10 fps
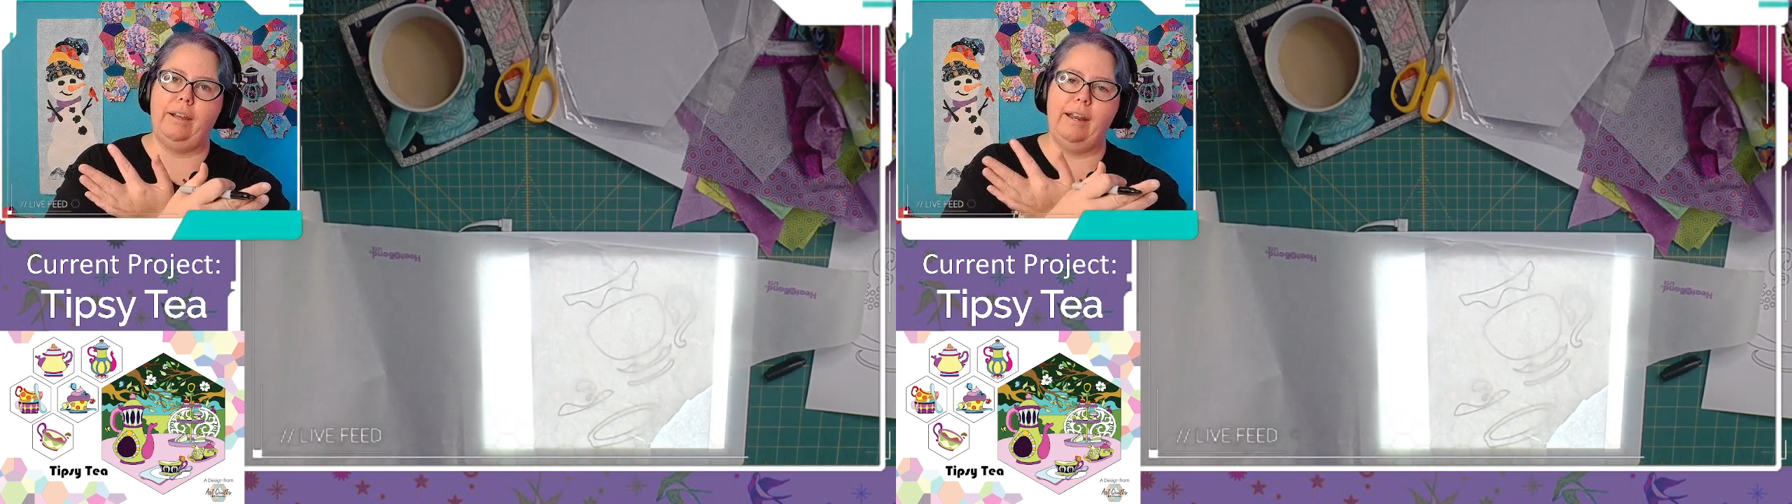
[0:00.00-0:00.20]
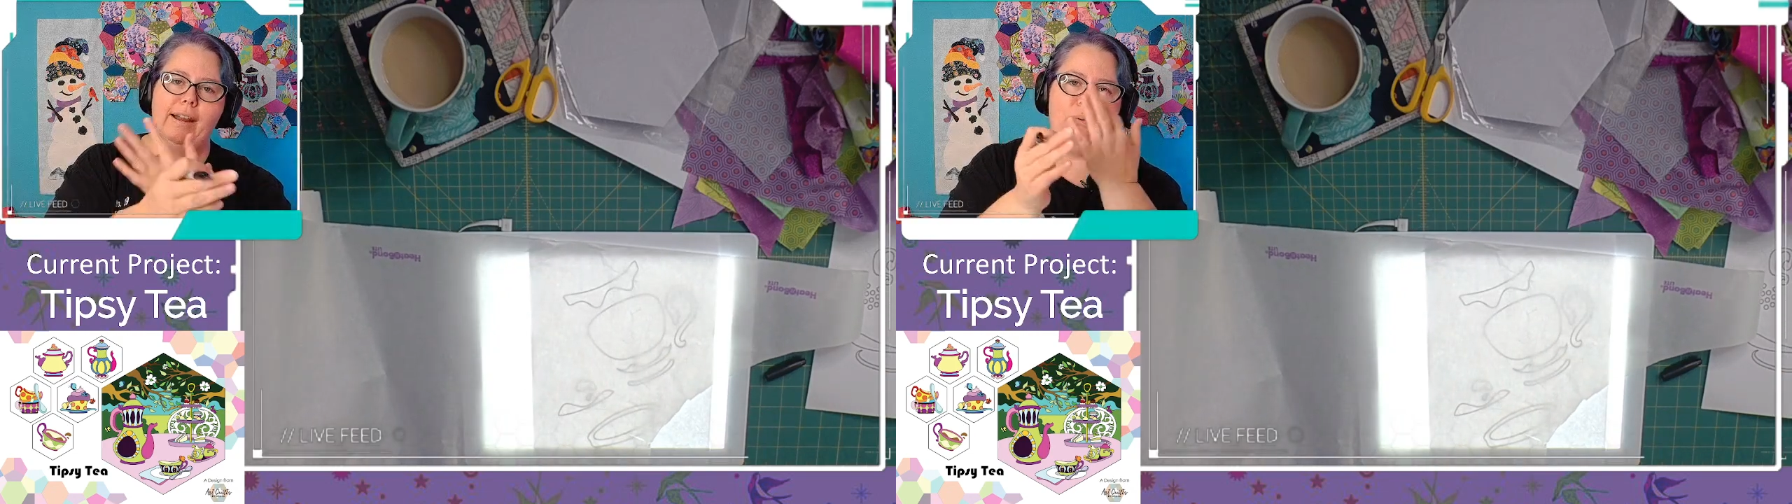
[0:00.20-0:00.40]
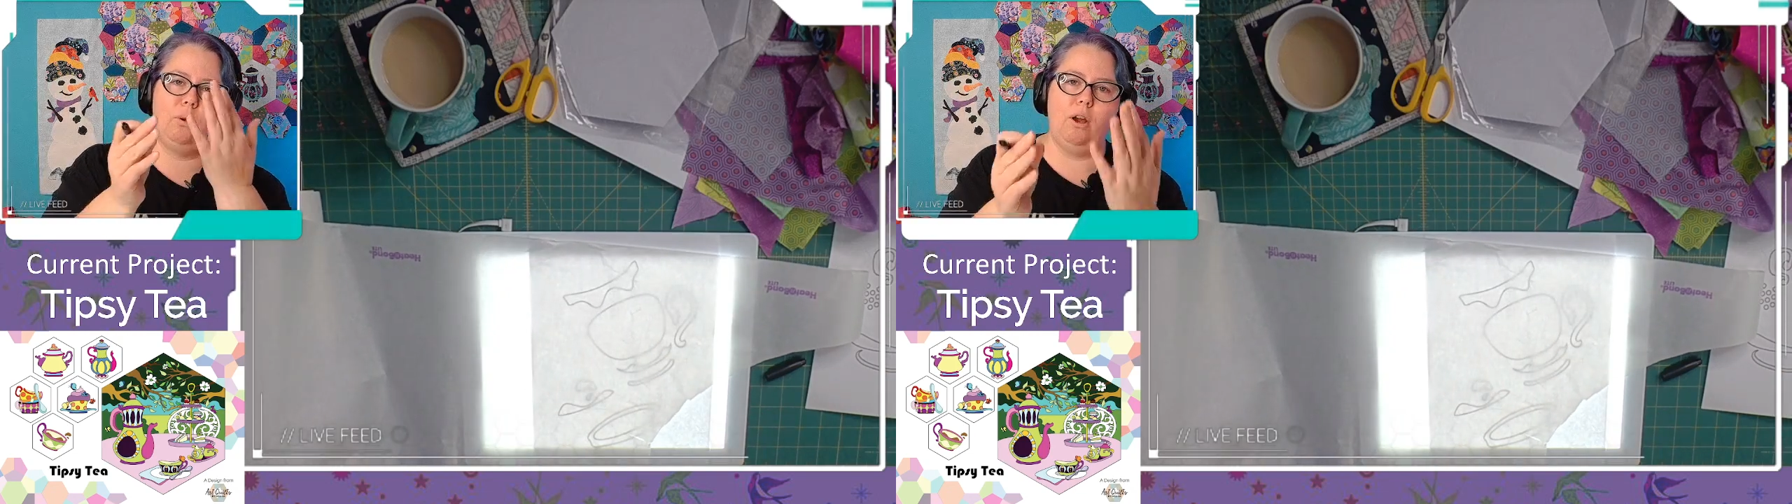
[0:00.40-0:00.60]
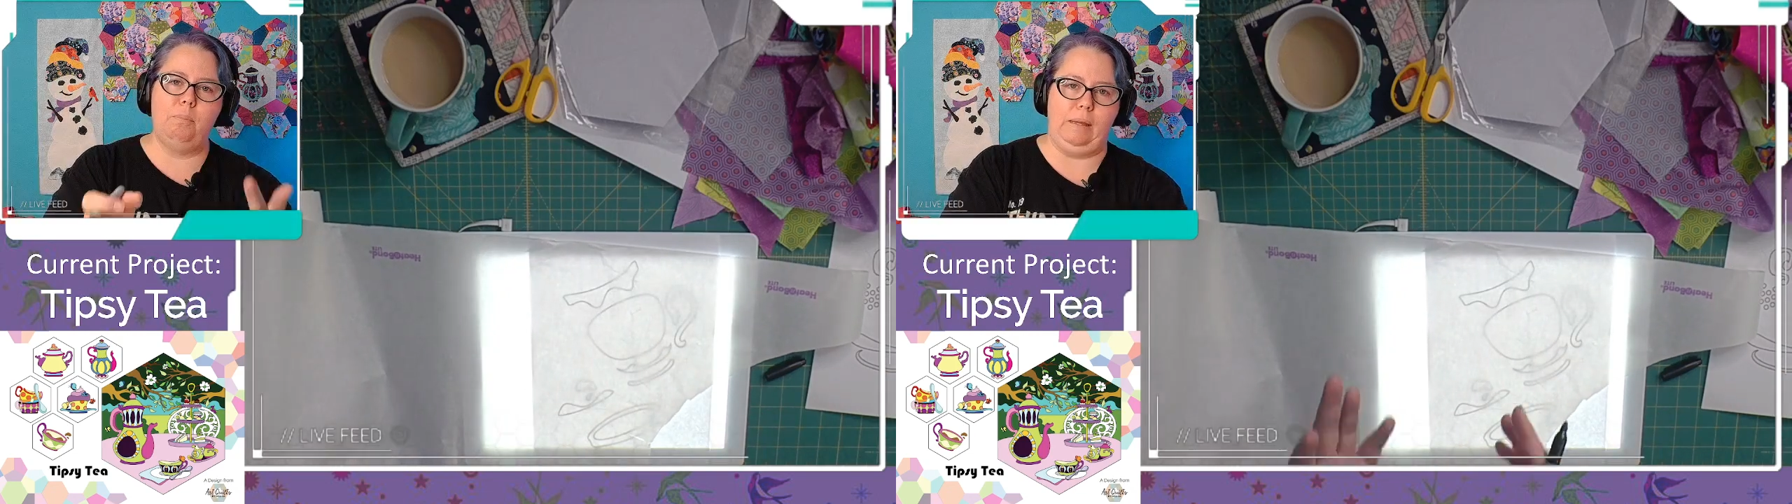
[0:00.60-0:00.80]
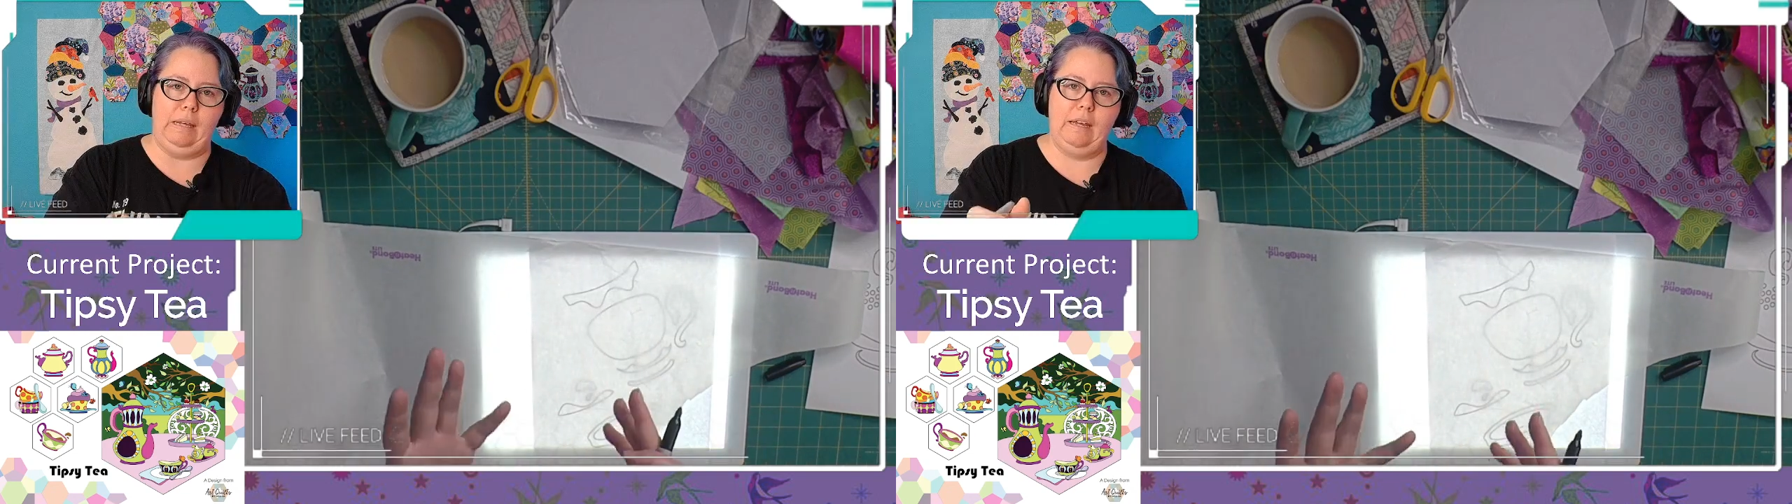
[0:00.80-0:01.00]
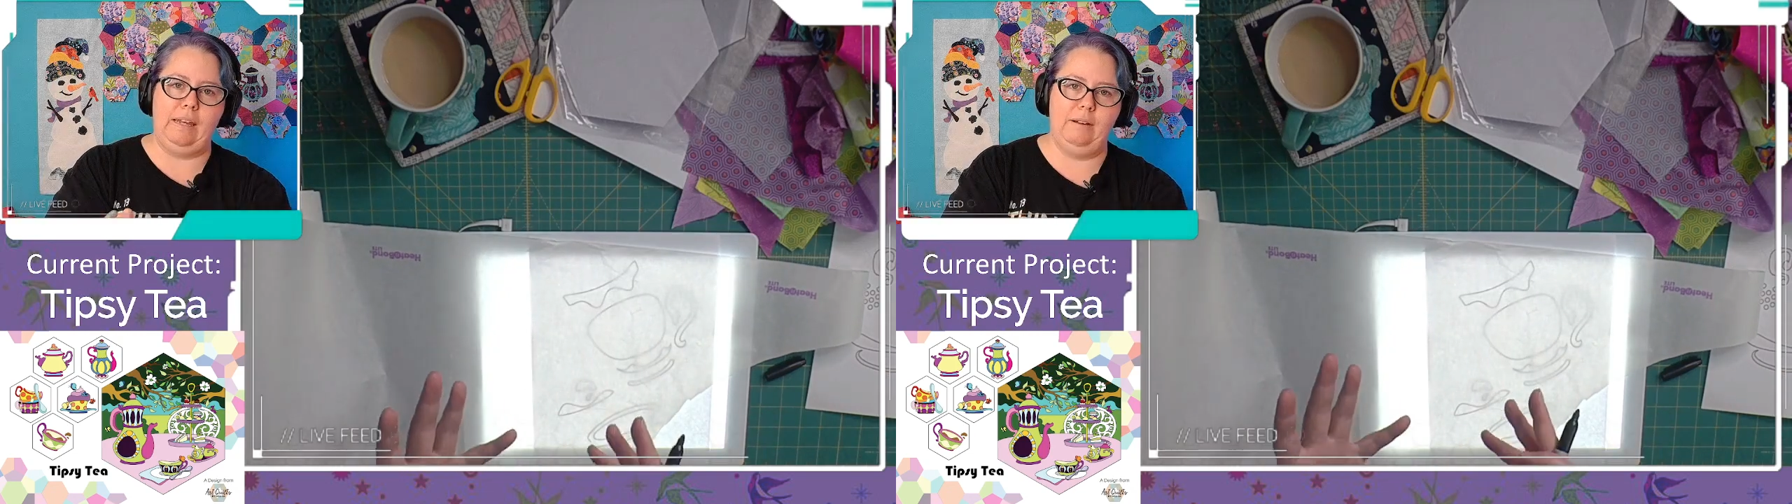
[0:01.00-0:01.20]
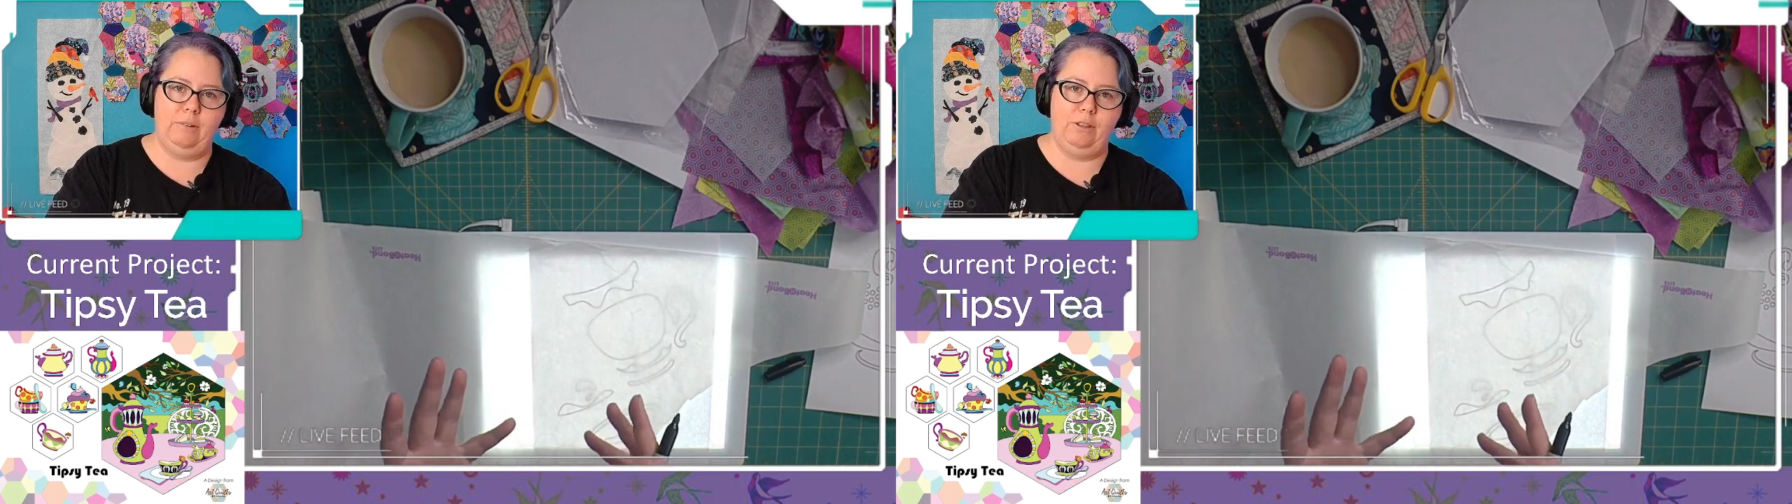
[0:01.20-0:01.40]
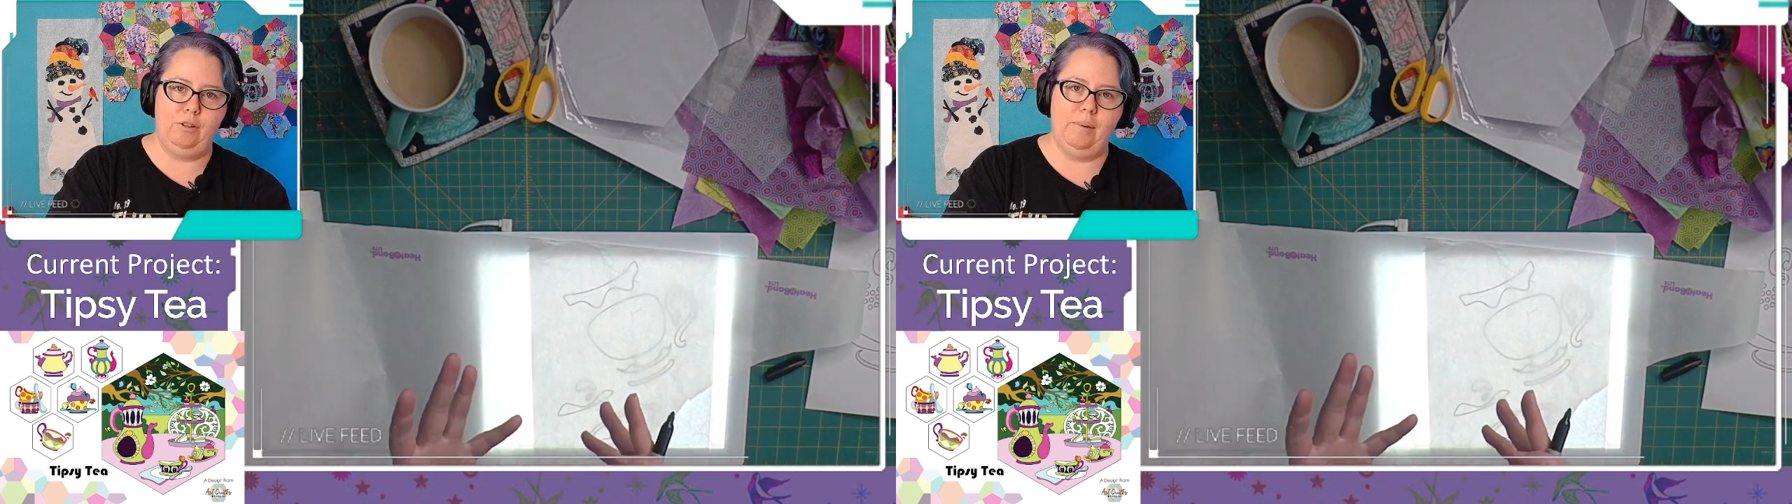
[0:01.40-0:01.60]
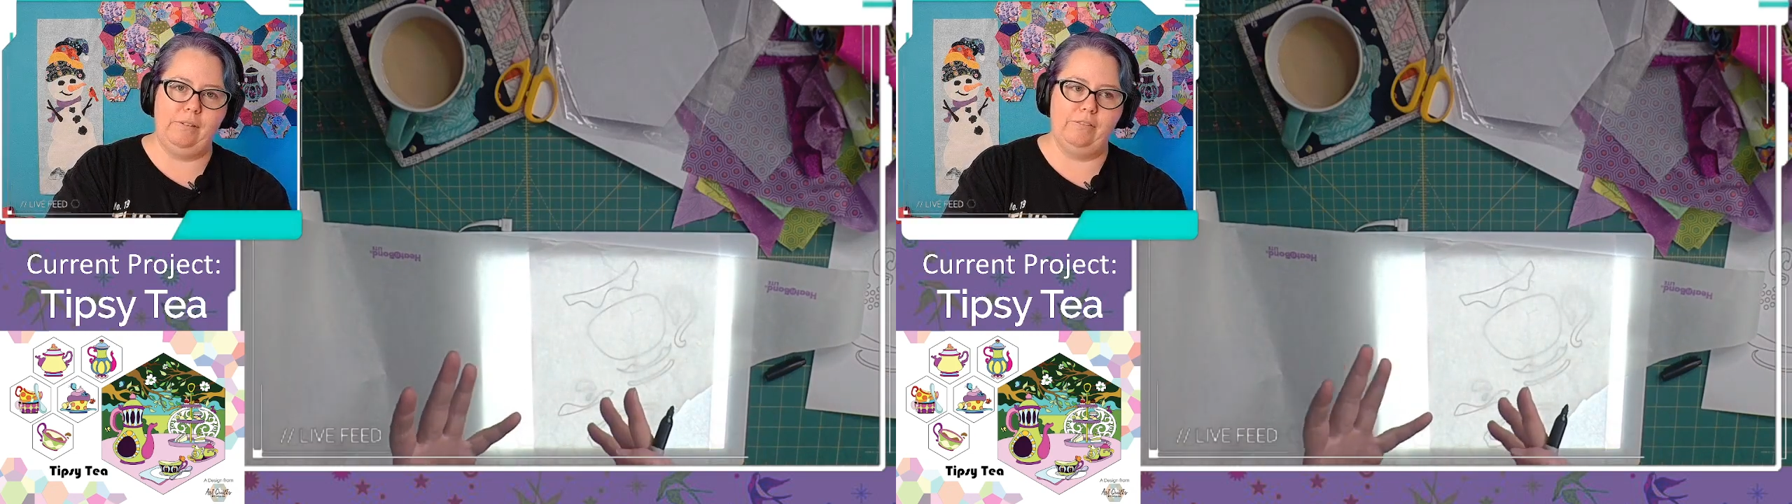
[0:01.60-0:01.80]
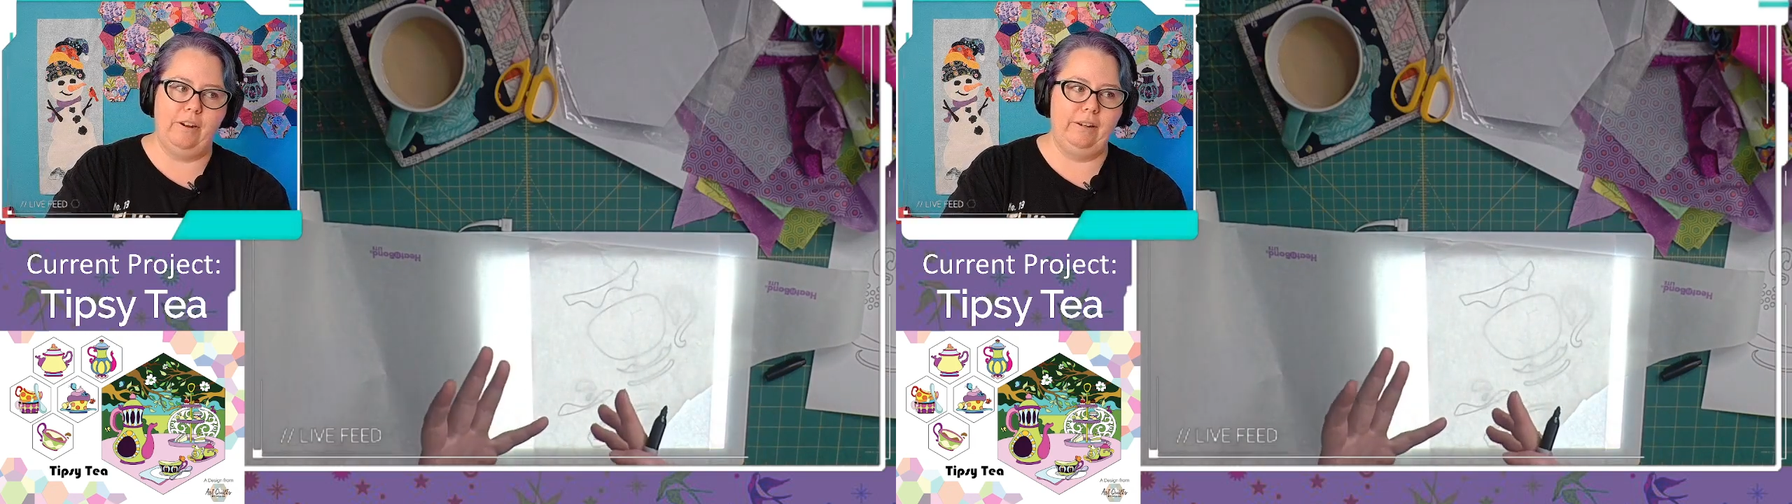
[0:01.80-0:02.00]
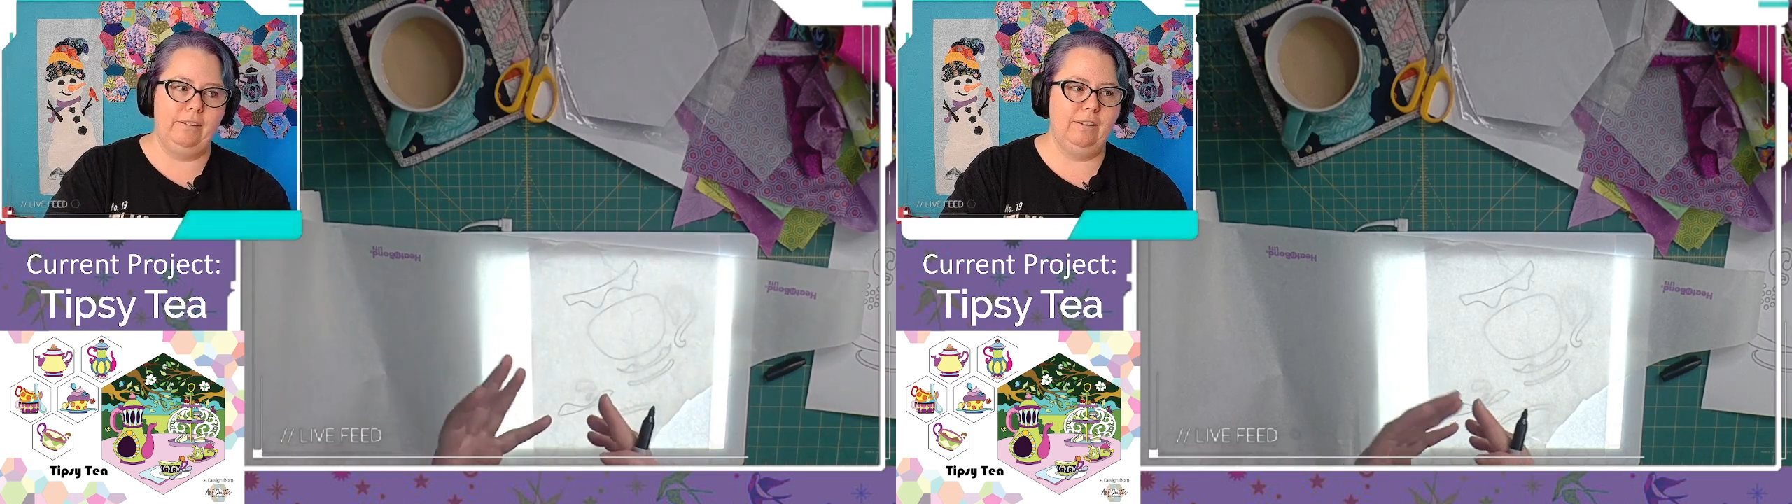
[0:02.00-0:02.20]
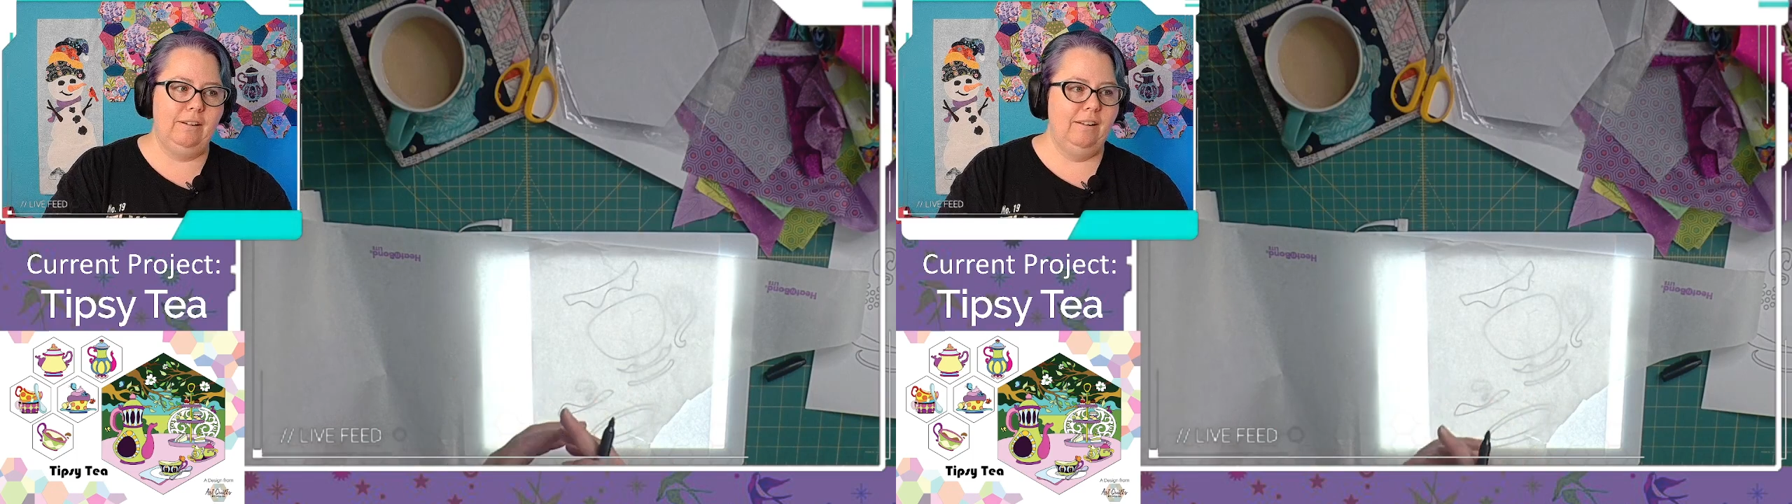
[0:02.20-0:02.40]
and I will RP again with you, my friend.